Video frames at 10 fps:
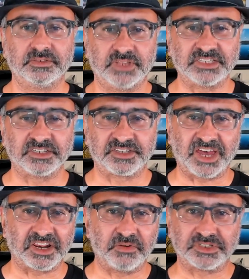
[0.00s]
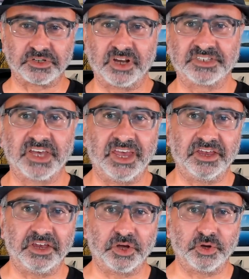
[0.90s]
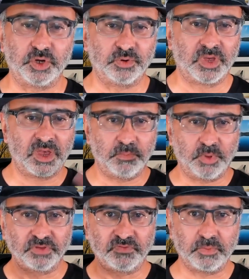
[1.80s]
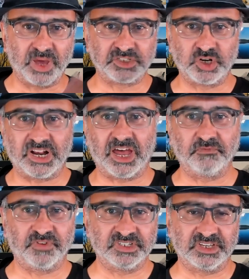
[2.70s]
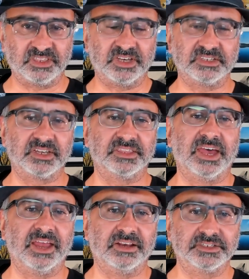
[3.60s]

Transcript: That's exactly what I was going to say. You both of you mentioned cloud first and things like that.